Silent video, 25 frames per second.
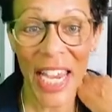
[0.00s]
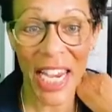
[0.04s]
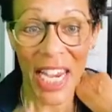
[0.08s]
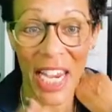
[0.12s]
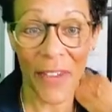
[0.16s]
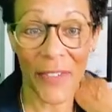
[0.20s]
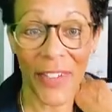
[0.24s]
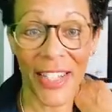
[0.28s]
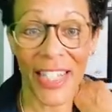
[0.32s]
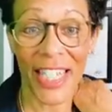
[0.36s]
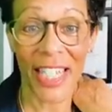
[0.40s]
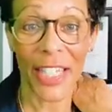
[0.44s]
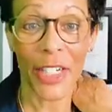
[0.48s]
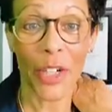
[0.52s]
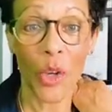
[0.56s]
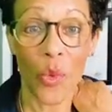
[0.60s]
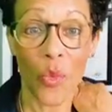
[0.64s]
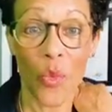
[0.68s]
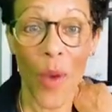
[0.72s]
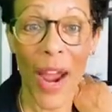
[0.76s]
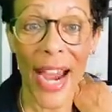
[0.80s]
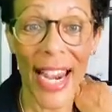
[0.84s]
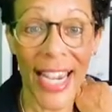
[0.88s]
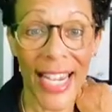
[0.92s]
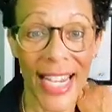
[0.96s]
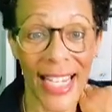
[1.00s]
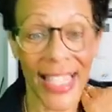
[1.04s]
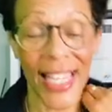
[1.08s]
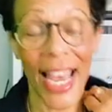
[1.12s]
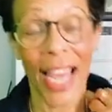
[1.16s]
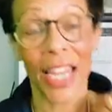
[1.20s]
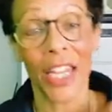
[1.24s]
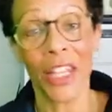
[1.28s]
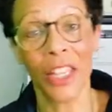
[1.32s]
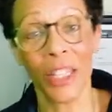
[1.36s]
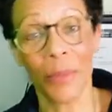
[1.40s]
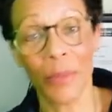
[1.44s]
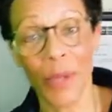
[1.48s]
If you signal right, you're
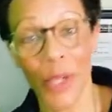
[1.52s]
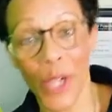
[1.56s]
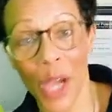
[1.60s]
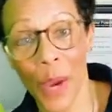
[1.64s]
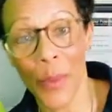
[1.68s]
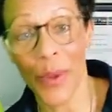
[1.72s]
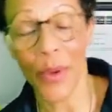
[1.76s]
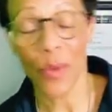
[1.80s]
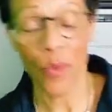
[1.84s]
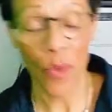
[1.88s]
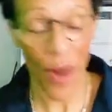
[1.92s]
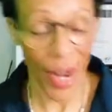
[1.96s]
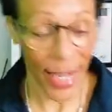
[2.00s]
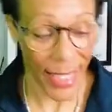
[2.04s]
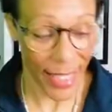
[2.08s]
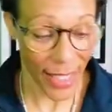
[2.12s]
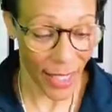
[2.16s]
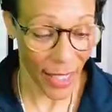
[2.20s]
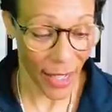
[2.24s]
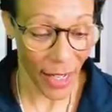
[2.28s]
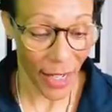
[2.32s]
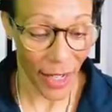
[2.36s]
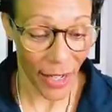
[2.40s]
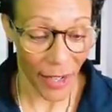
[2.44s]
telling them you're going right.